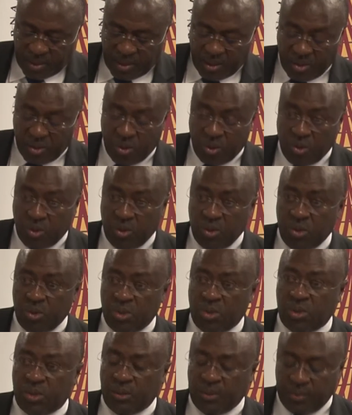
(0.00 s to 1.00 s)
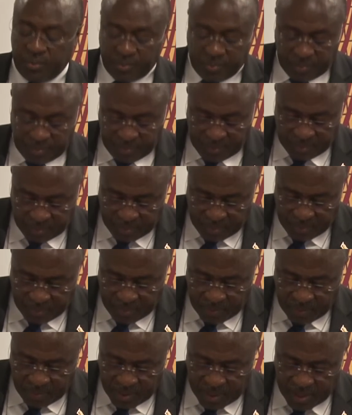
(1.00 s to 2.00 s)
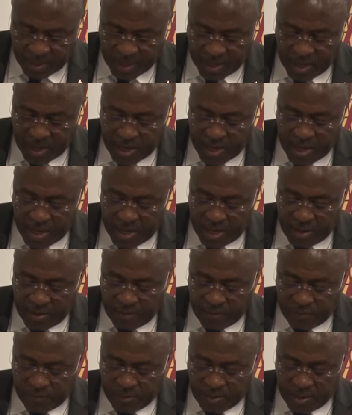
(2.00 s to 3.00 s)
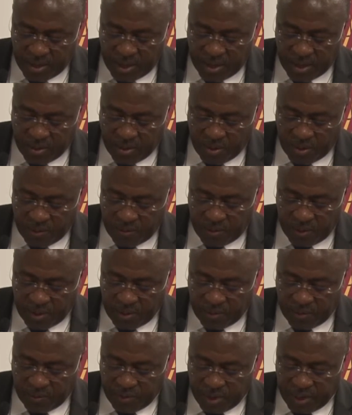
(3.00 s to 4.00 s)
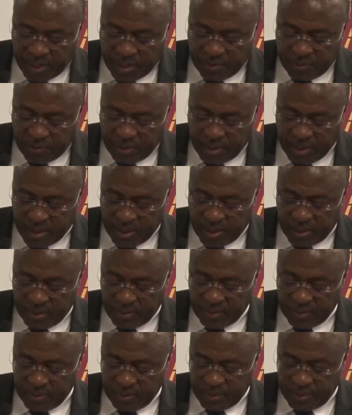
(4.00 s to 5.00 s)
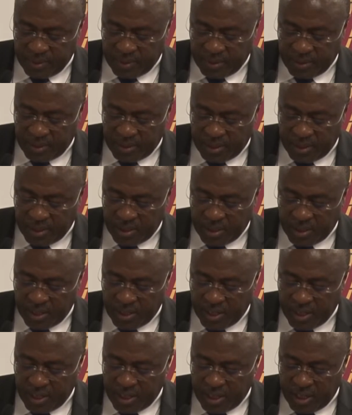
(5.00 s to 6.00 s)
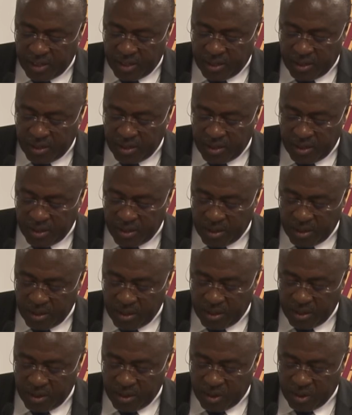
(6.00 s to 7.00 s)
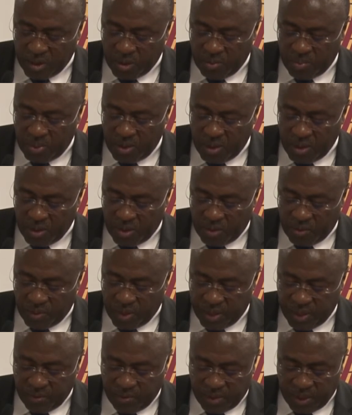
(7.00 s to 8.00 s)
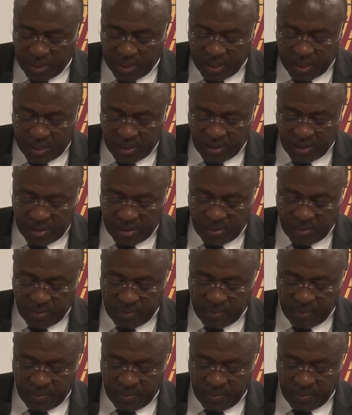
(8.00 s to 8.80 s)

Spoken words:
In conclusion, the need for a conflict-free Africa need not be overemphasized.